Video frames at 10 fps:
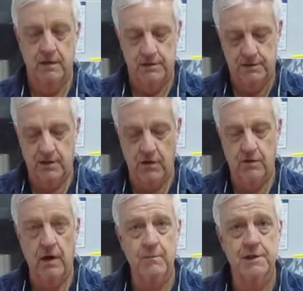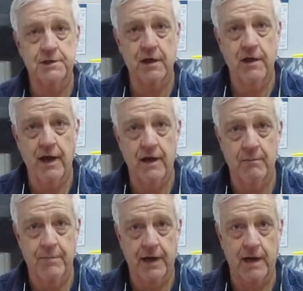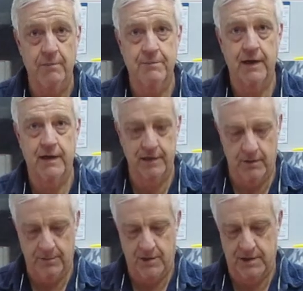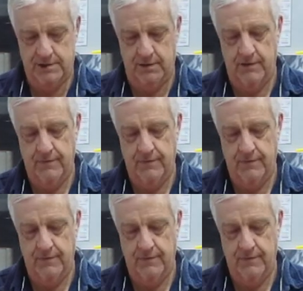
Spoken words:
So now I'm going to show you how to pick up that heel pressure.